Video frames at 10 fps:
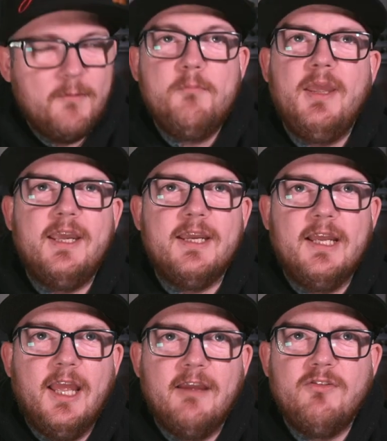
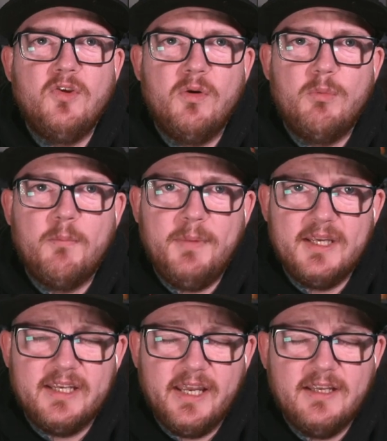Minging, if you don't know what
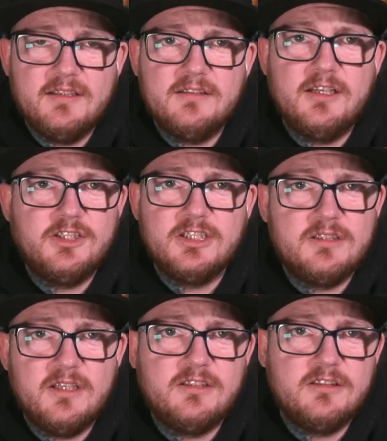minging is, it
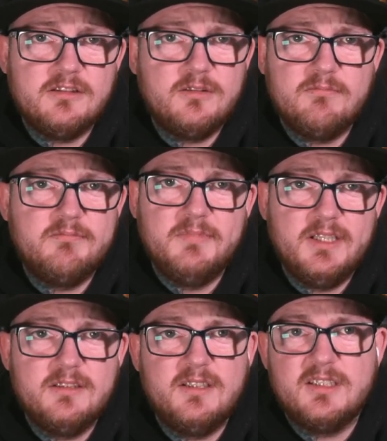just, it's just,
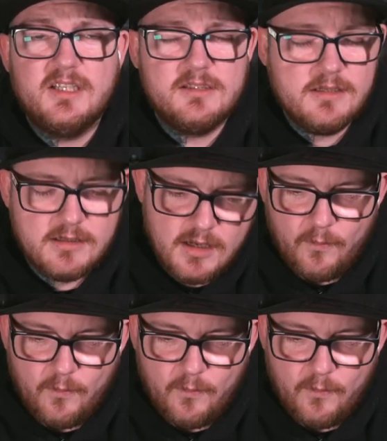means disgusting.